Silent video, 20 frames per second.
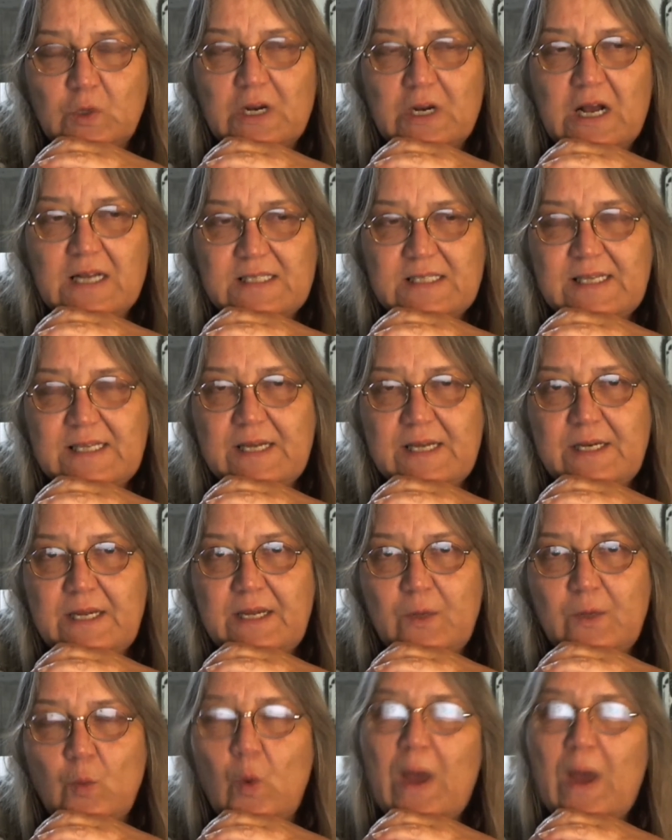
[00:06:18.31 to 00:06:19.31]
We're not
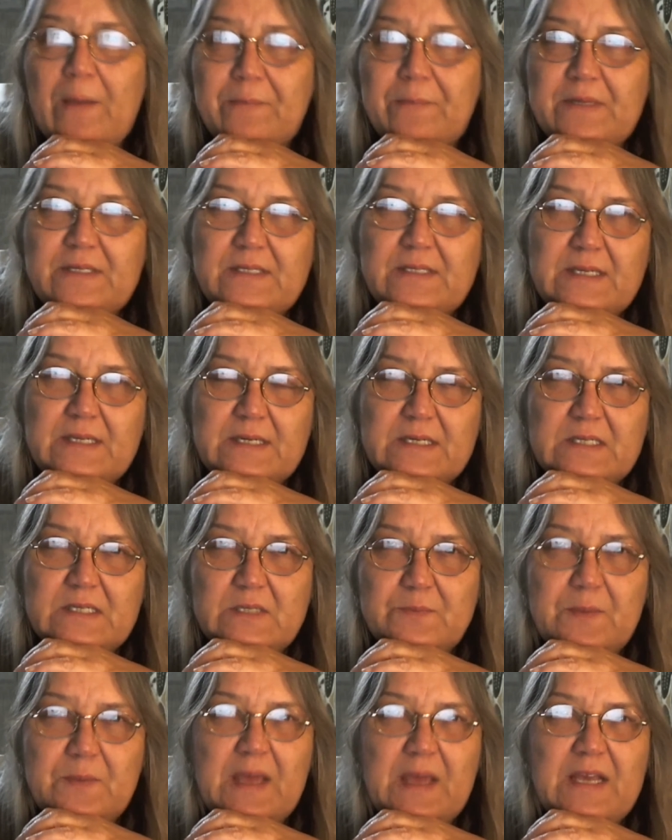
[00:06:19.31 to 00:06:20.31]
sending weapons
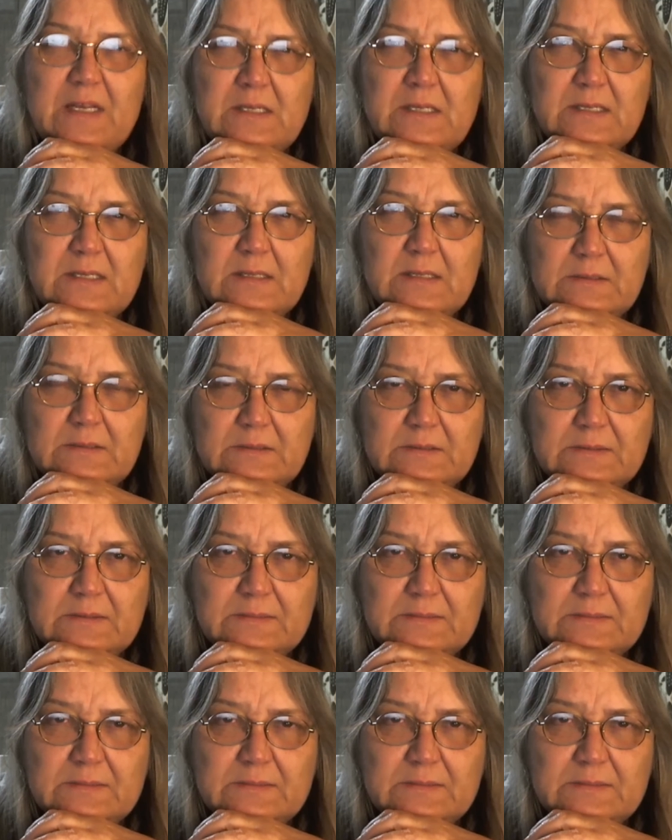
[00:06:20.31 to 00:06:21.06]
into space.